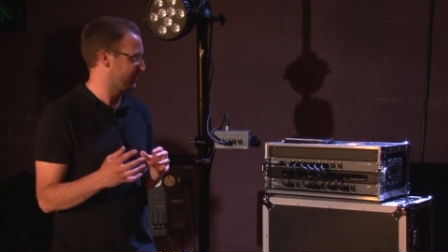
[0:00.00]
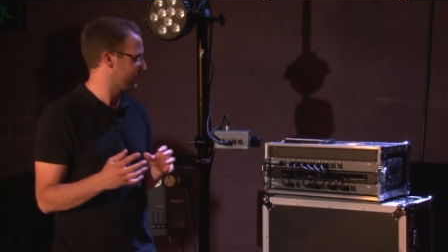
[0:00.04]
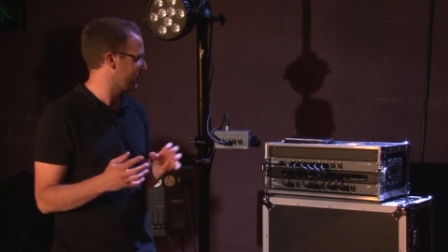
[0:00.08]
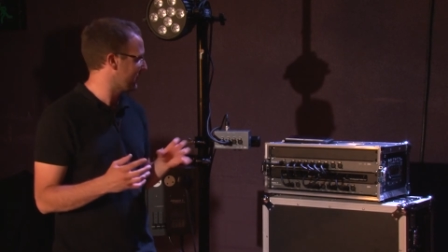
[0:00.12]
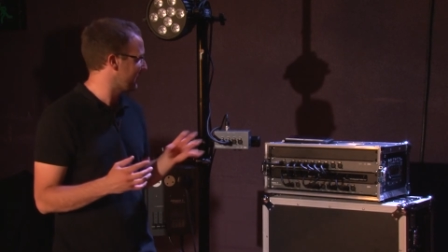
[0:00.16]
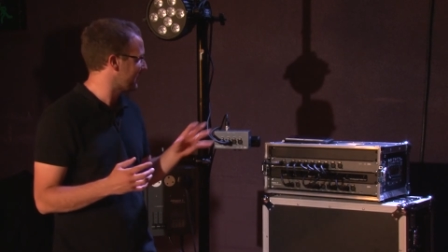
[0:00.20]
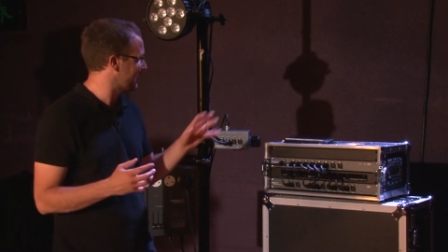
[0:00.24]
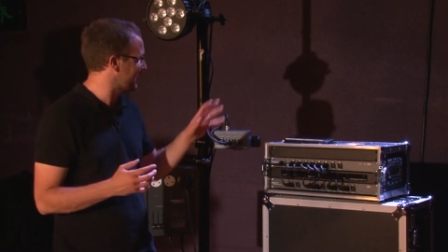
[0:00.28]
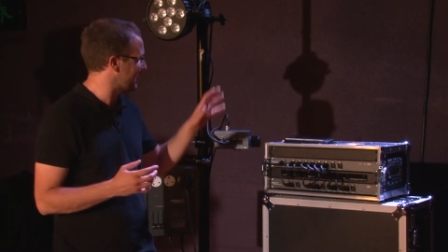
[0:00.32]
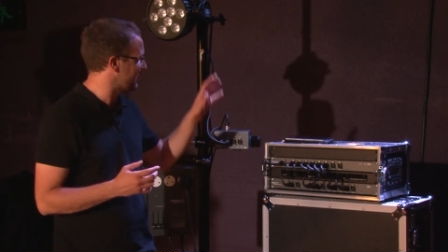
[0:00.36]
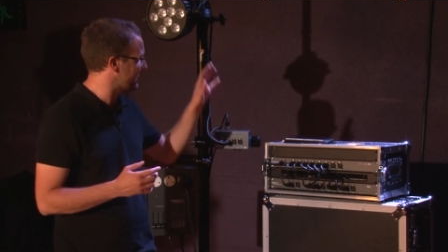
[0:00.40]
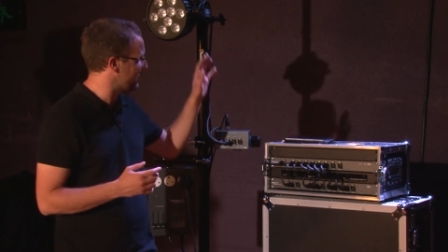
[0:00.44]
So
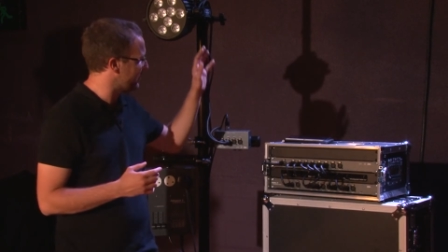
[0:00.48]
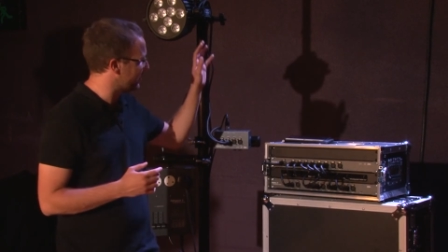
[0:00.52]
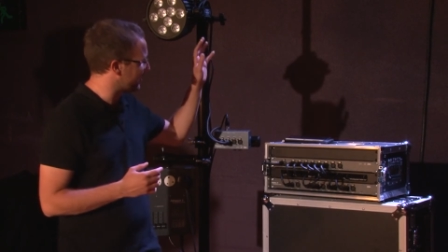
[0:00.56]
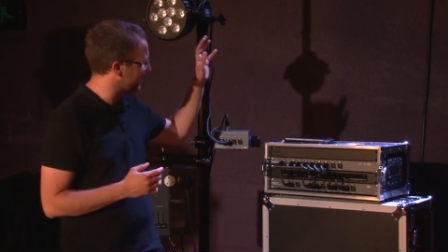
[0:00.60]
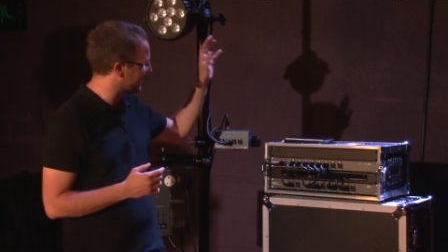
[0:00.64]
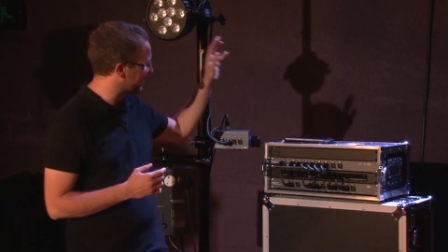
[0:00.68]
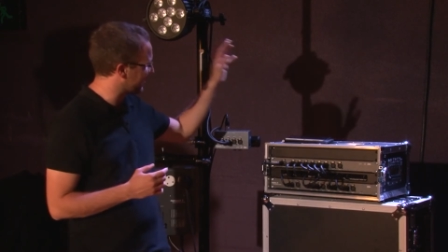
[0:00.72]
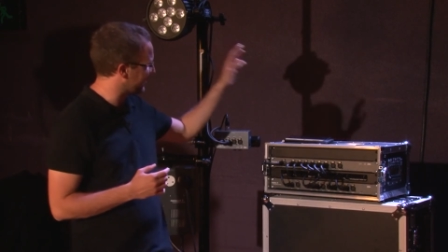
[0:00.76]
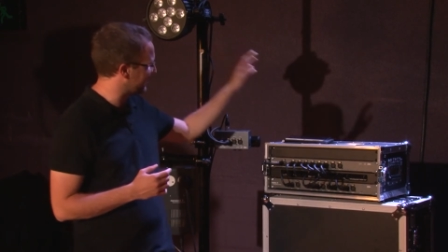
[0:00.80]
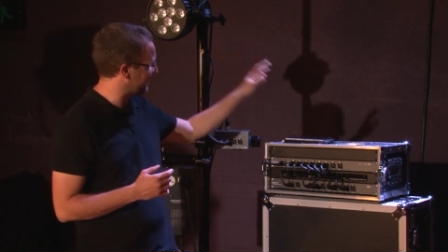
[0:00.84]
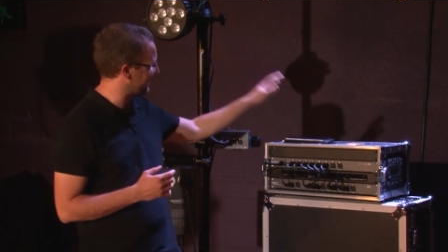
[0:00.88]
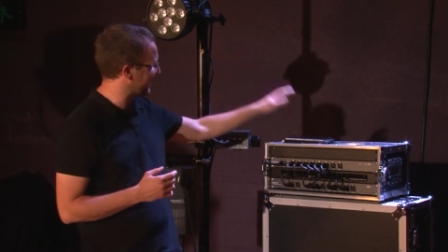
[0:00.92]
I said you
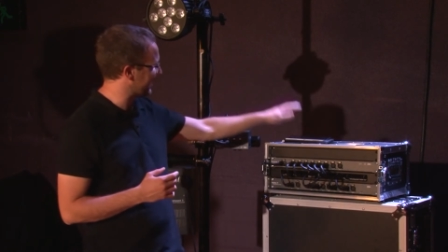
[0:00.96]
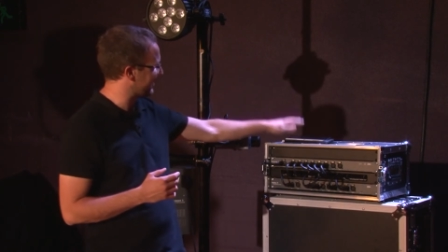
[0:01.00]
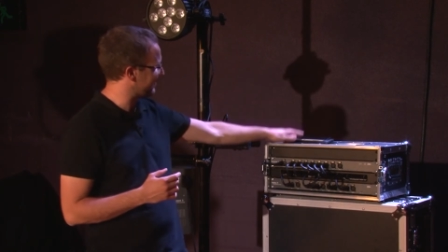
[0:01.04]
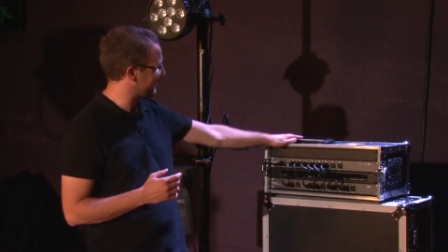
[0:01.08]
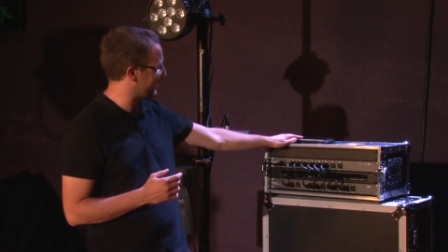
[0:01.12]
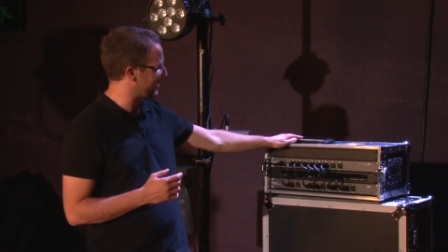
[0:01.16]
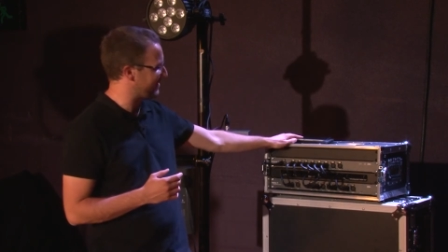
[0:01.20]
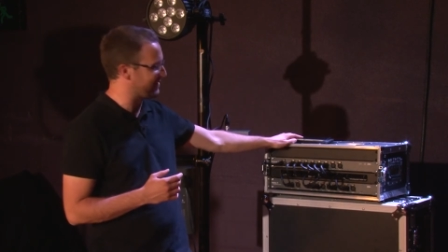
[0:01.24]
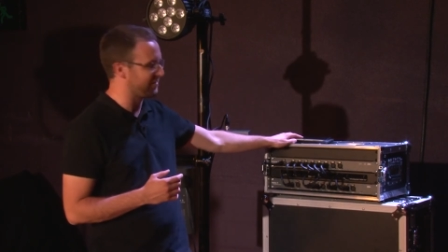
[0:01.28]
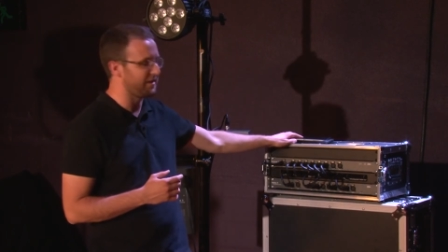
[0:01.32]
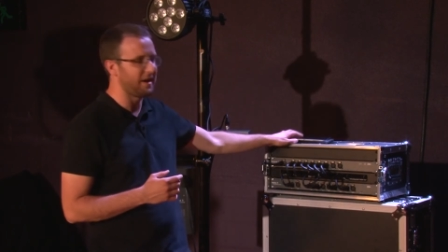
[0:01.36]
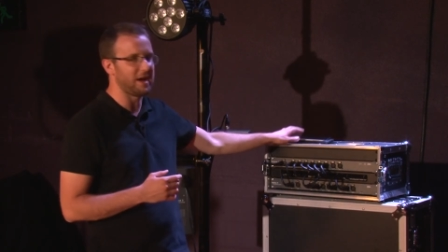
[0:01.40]
could configure
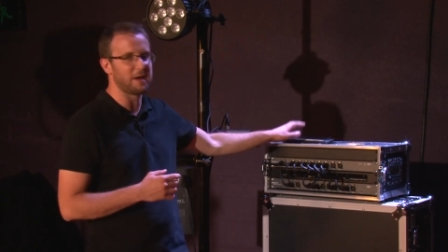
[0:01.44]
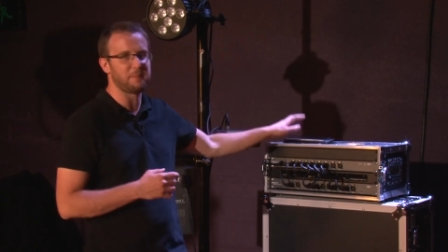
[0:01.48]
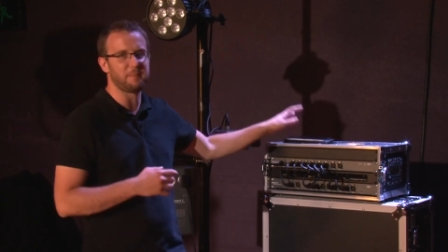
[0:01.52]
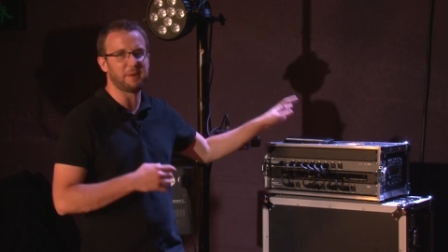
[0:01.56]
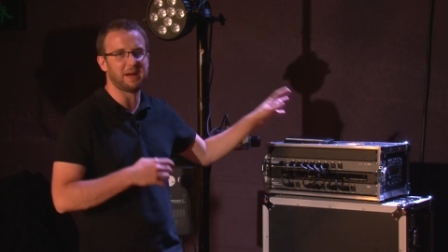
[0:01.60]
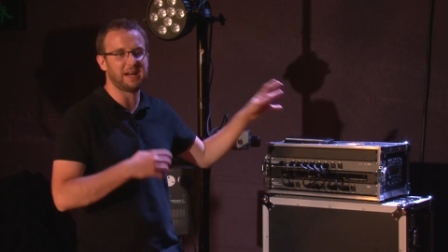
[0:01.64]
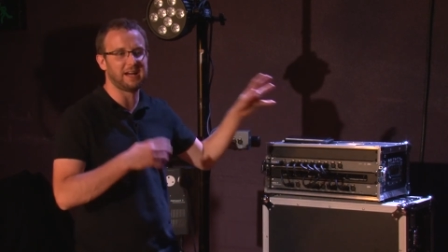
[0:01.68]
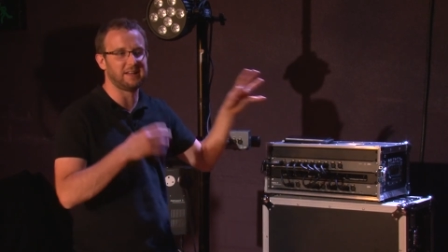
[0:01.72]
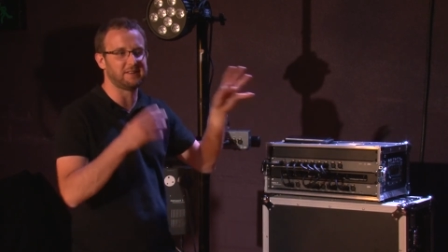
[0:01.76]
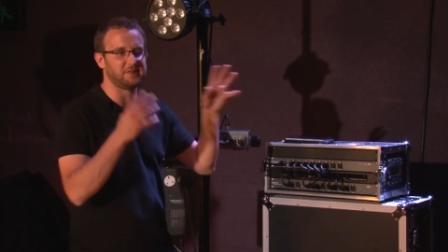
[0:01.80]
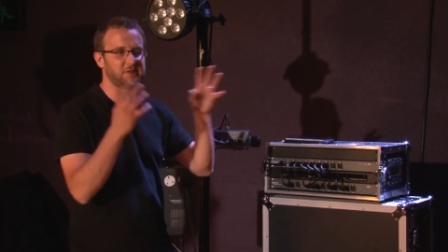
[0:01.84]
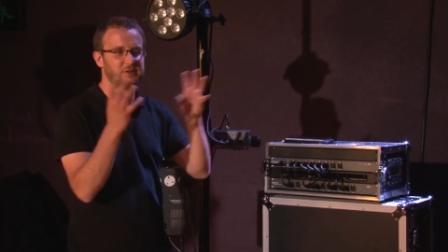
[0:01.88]
via an
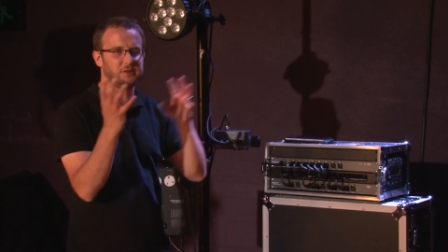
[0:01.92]
iPad.